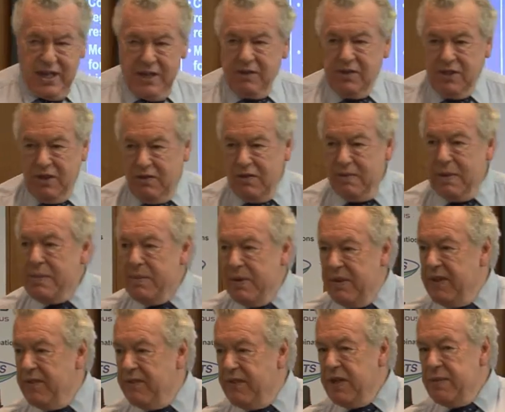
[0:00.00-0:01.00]
so remember
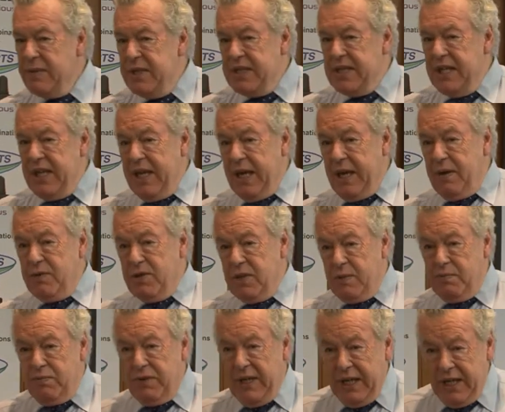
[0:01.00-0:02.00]
that vitamin C helps to
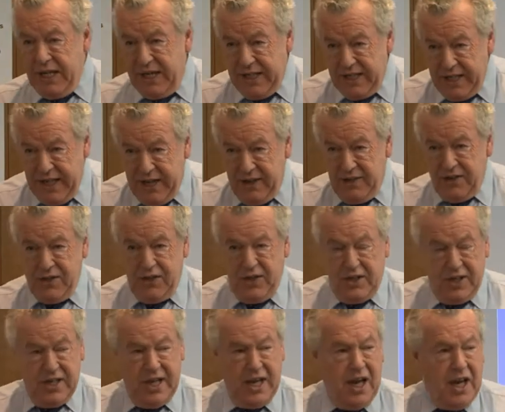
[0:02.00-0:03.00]
break it down, so you
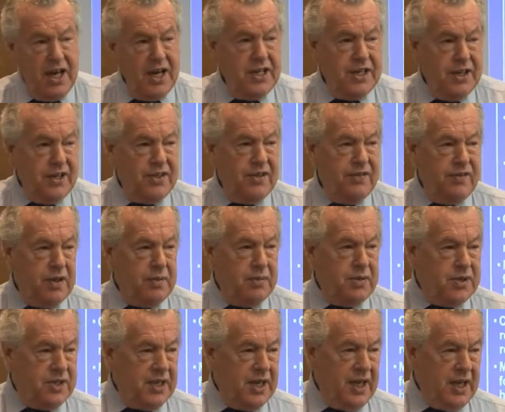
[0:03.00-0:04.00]
can take a high dose of
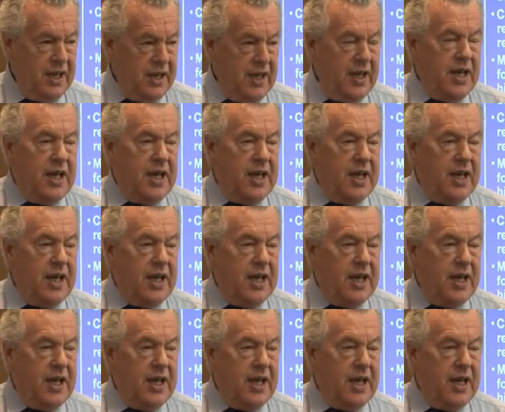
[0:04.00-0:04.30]
vitamin C,